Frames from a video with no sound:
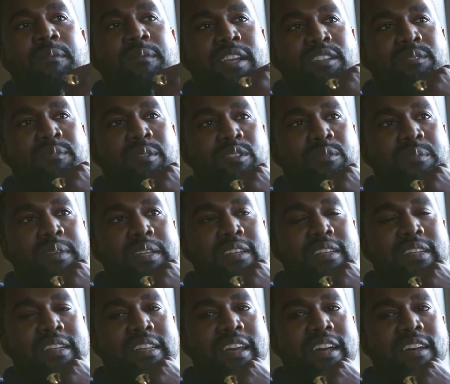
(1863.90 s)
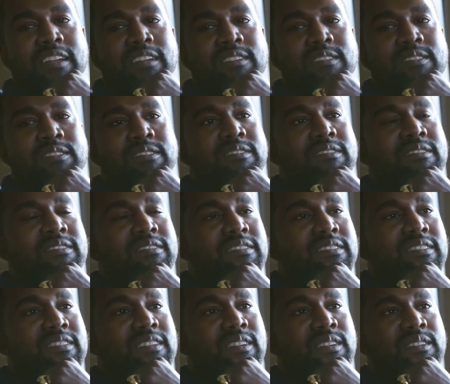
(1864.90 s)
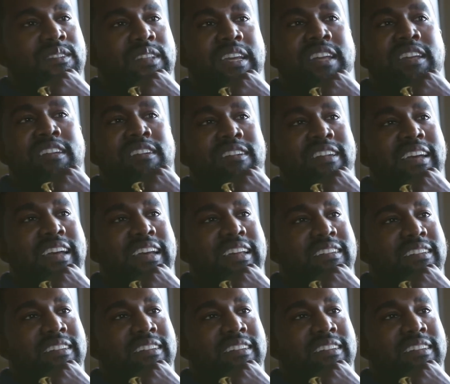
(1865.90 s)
I'm not supposed to be looking at on the internet.